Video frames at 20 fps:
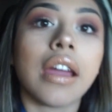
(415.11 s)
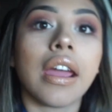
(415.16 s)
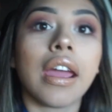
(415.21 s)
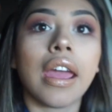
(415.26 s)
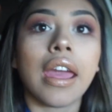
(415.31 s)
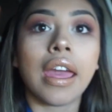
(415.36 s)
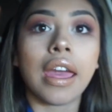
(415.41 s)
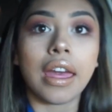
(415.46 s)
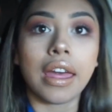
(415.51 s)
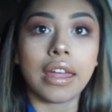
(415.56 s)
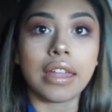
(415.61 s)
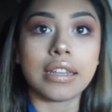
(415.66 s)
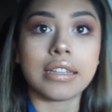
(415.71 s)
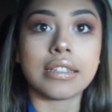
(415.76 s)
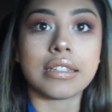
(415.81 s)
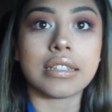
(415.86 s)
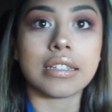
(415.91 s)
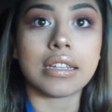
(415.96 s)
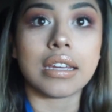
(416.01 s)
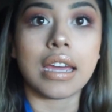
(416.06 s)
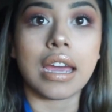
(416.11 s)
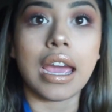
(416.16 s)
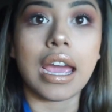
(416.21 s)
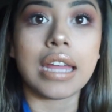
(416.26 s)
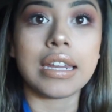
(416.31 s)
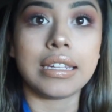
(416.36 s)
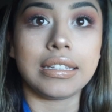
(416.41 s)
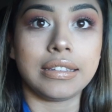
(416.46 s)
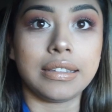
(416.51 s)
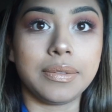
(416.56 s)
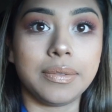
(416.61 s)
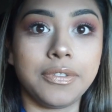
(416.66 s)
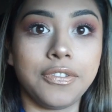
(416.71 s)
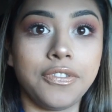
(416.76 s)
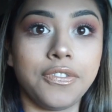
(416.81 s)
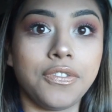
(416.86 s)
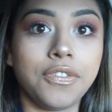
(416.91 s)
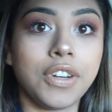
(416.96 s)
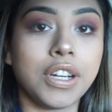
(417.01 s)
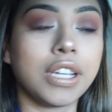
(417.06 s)
and I need some
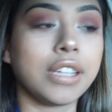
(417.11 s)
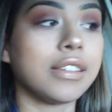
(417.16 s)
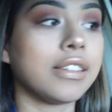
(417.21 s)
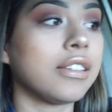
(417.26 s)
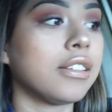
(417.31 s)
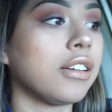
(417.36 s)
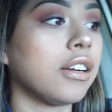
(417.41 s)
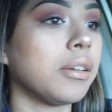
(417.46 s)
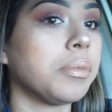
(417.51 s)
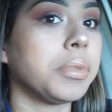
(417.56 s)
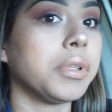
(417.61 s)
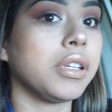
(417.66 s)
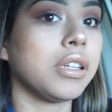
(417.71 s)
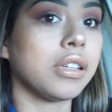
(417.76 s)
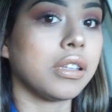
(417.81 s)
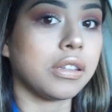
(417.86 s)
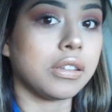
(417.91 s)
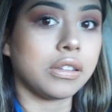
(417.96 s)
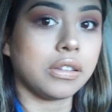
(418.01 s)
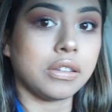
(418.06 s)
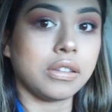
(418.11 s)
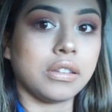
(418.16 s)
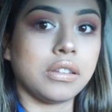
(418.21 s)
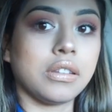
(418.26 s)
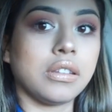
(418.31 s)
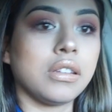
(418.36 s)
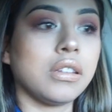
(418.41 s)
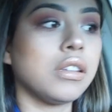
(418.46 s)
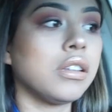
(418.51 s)
freaking Starbucks.